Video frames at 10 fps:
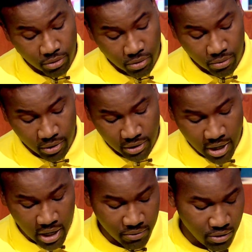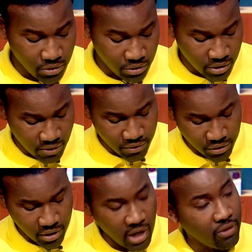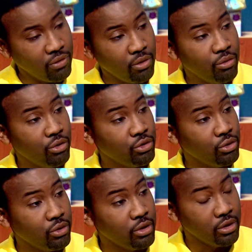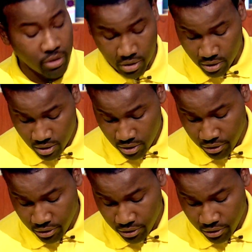So inside of it, you definitely should have your brochure, you